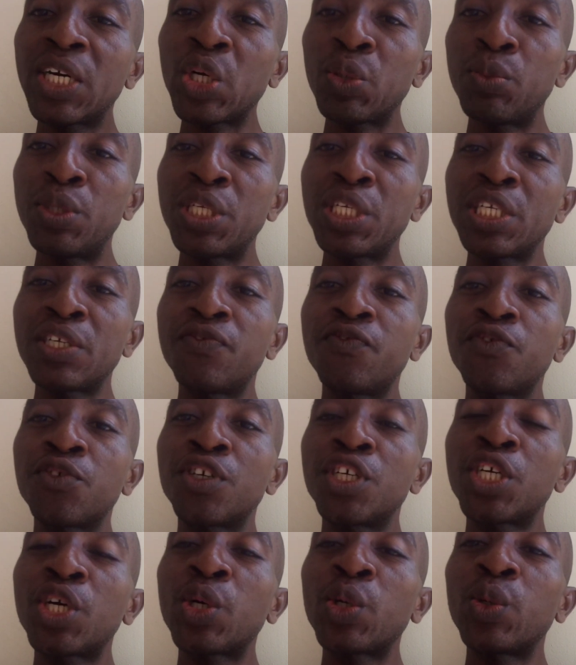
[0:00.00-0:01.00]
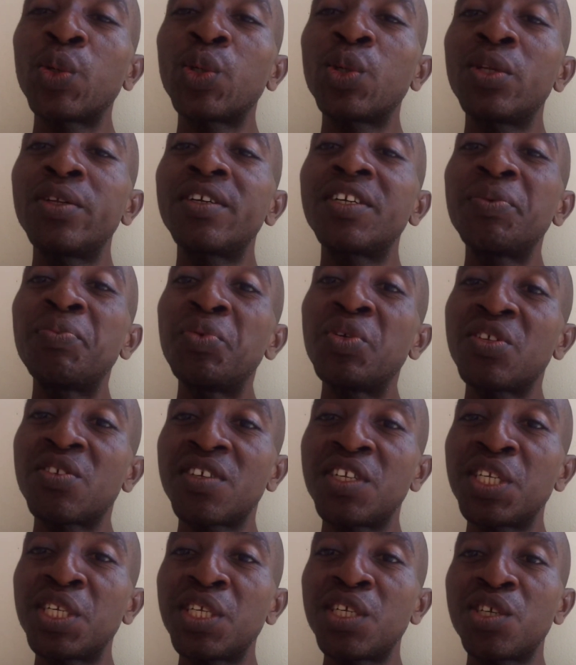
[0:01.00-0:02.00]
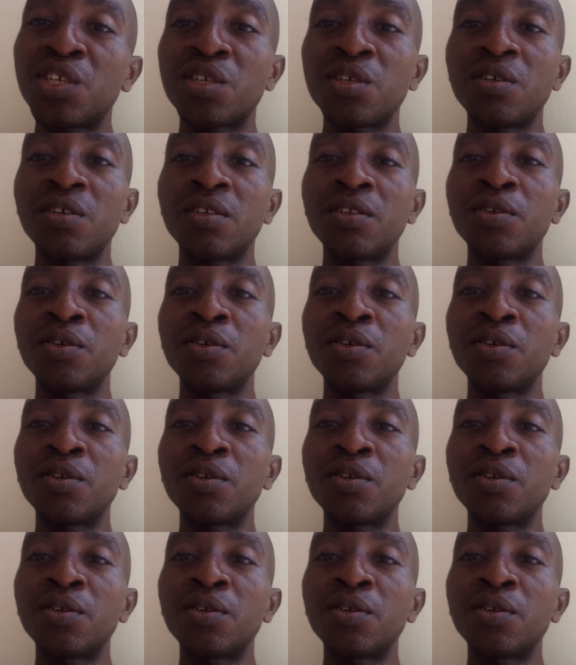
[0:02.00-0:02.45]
or metaphorical representation